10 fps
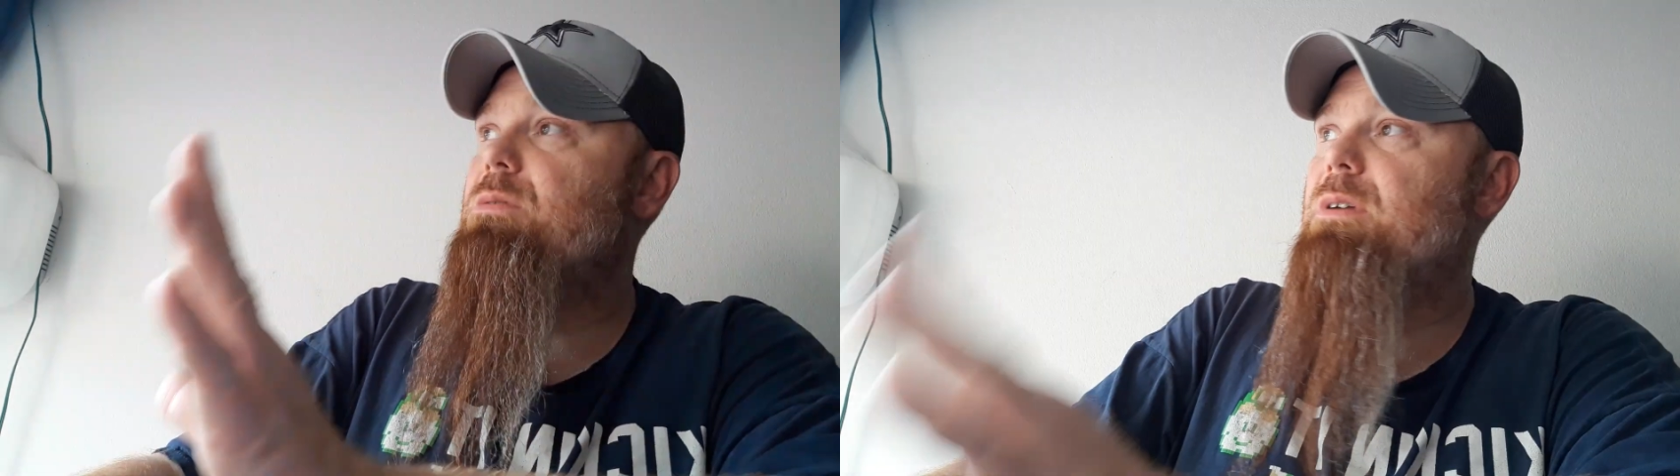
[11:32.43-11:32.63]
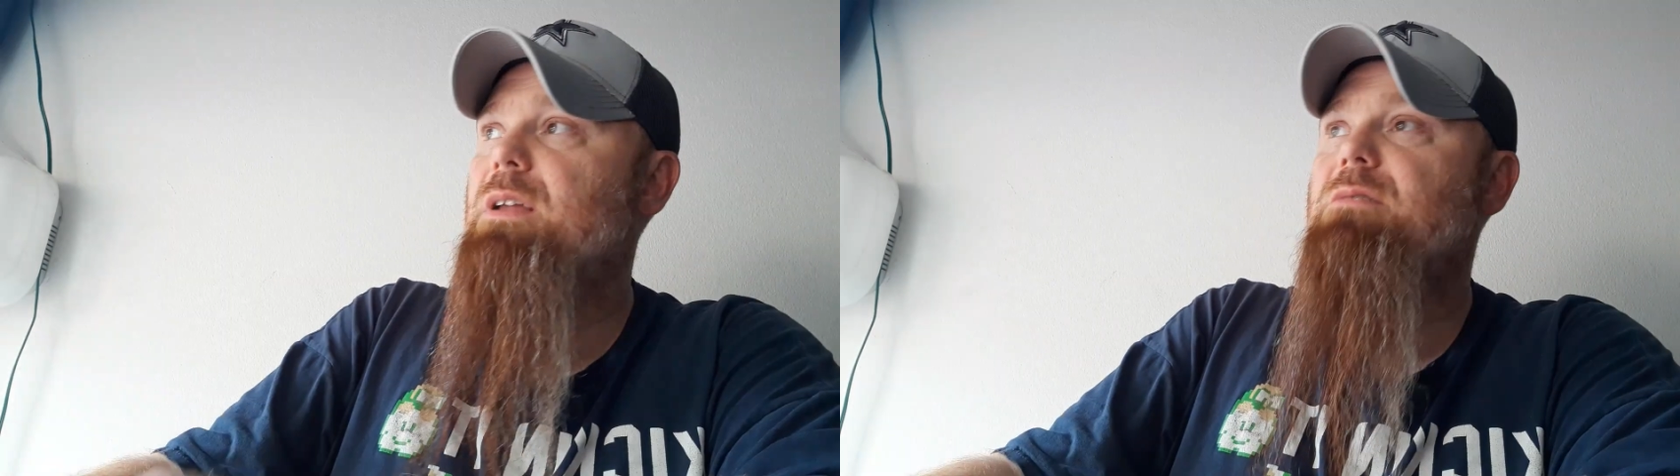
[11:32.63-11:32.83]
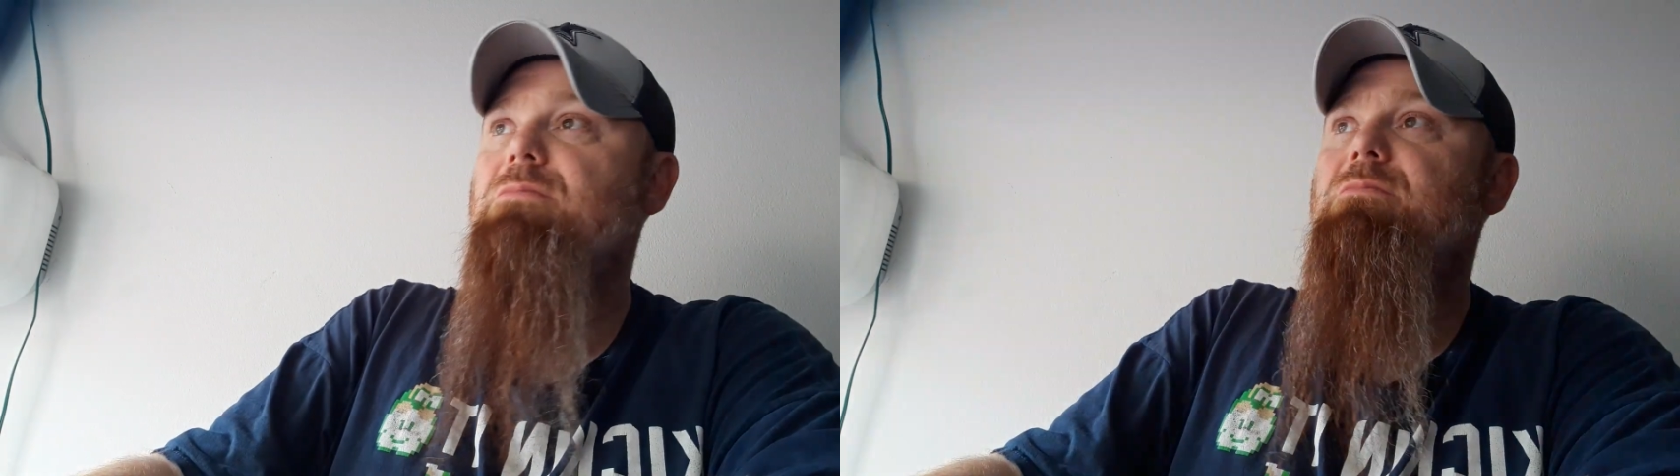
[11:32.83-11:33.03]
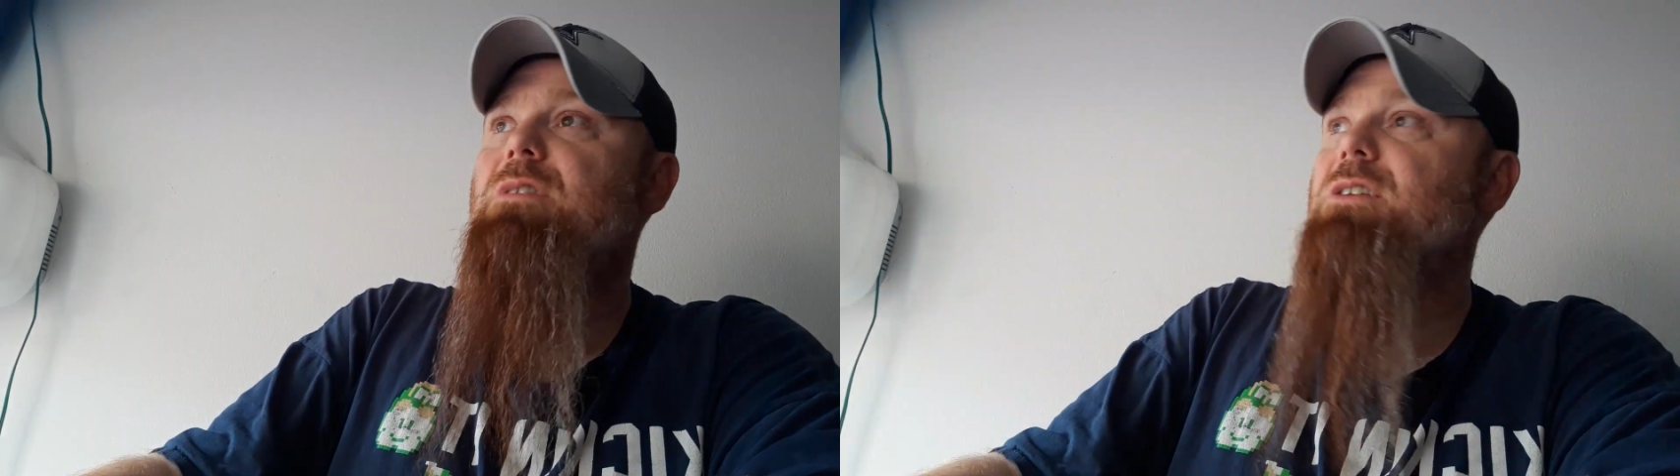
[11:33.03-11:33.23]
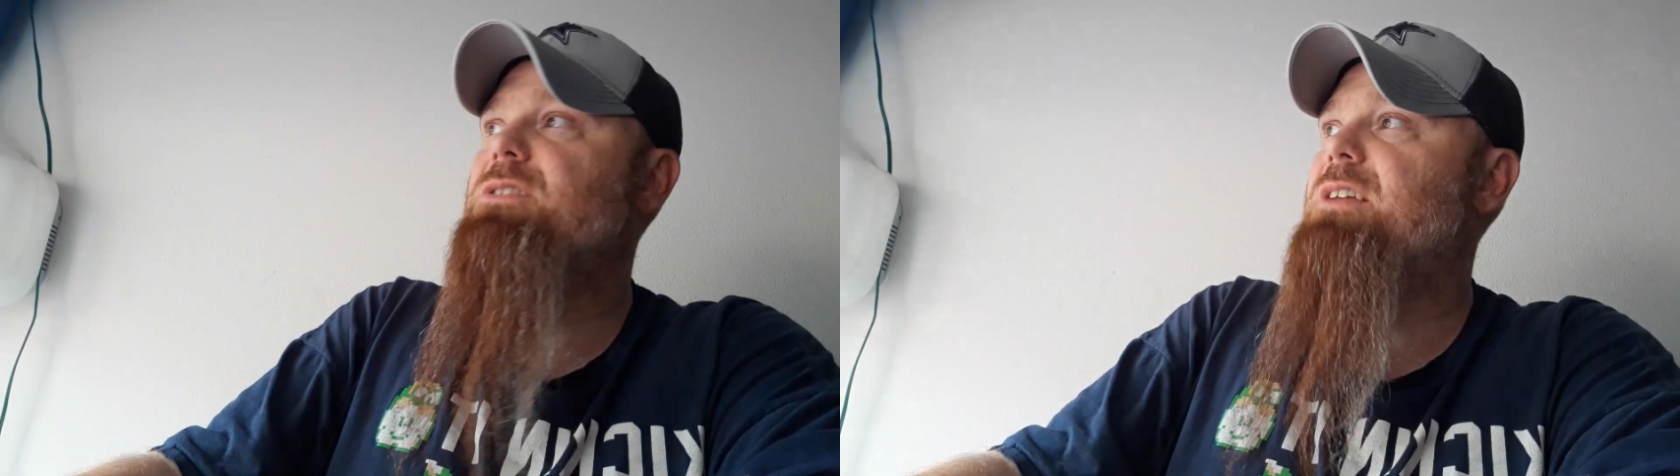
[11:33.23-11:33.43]
It
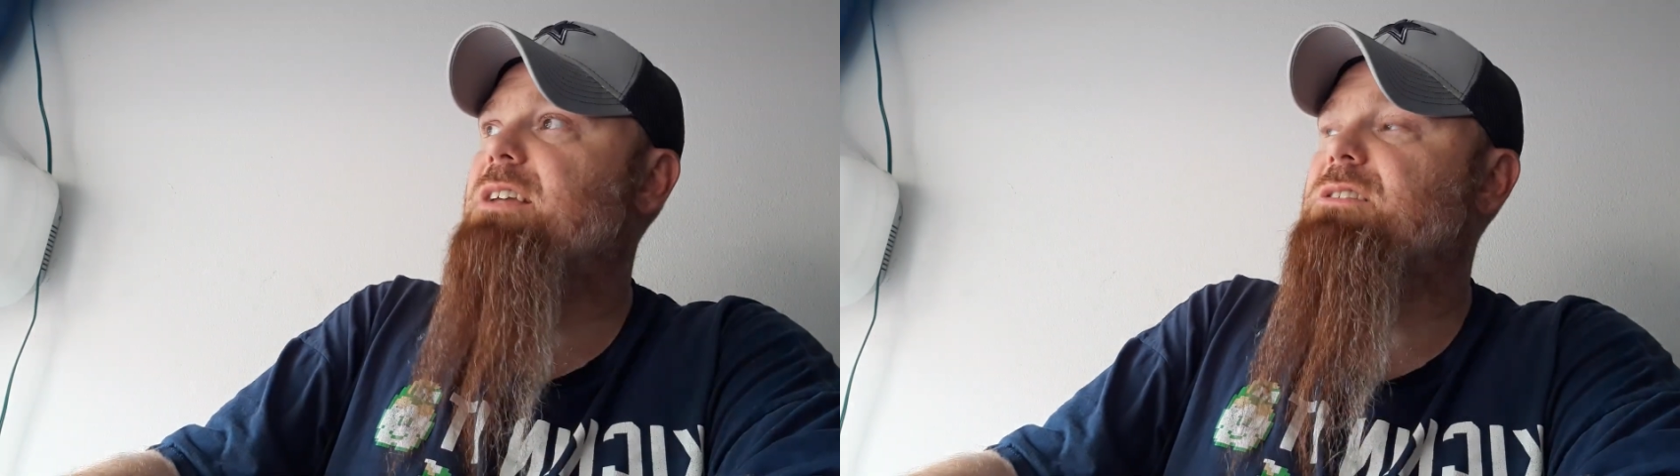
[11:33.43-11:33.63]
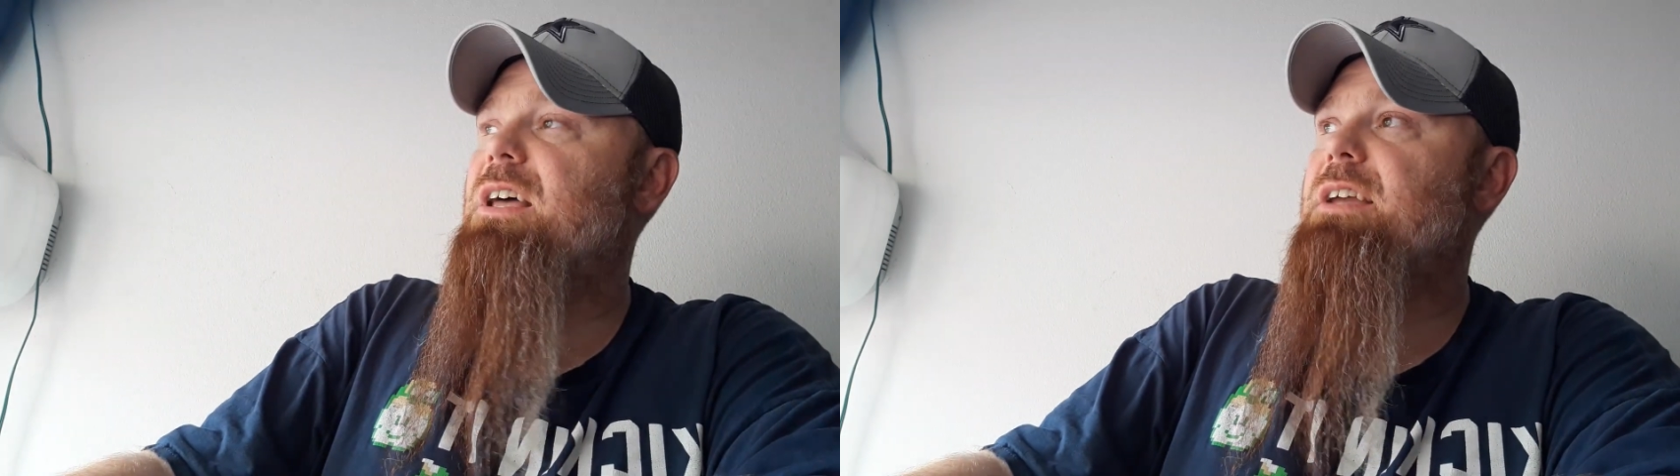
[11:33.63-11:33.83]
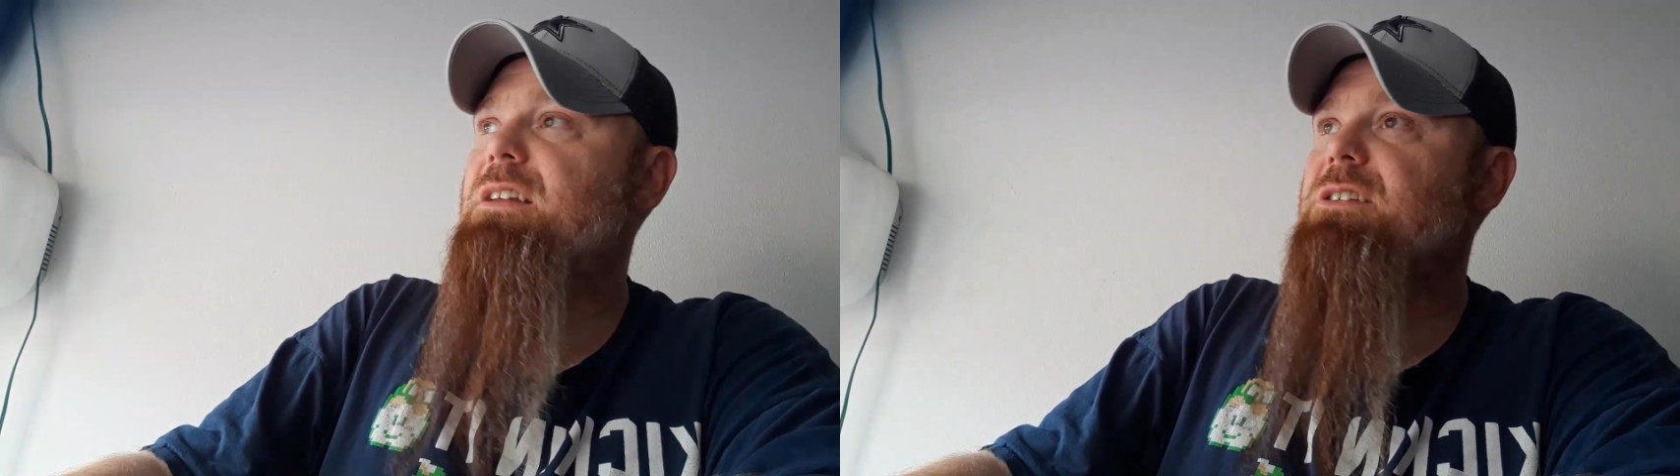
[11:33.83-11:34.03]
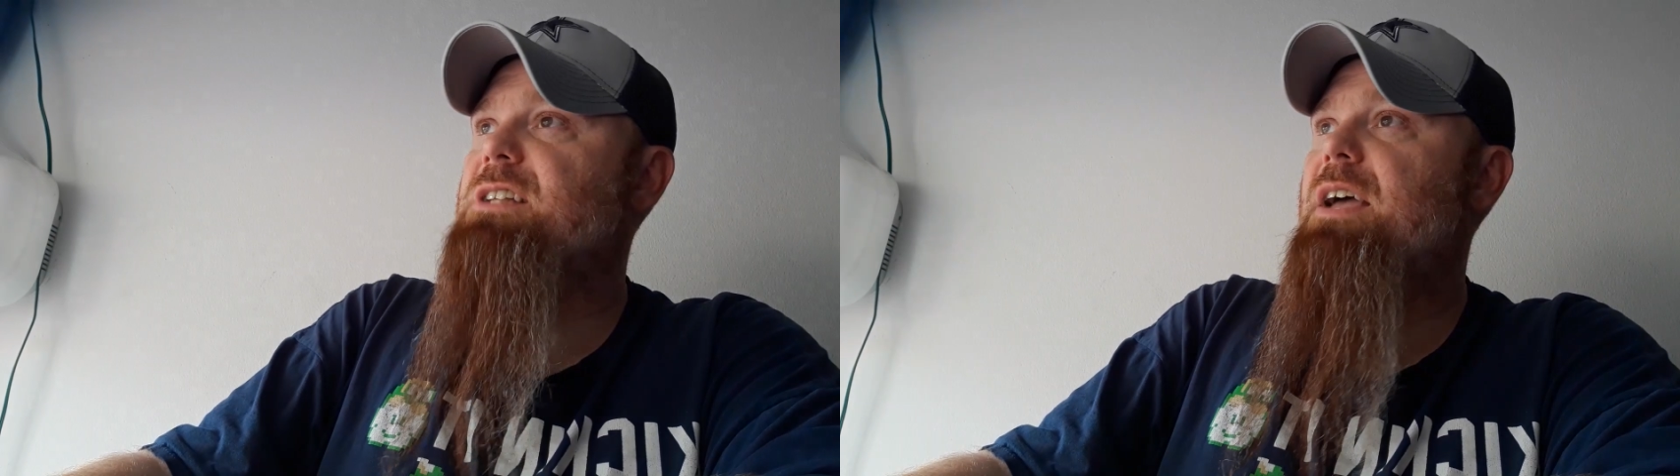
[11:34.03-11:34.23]
doesn't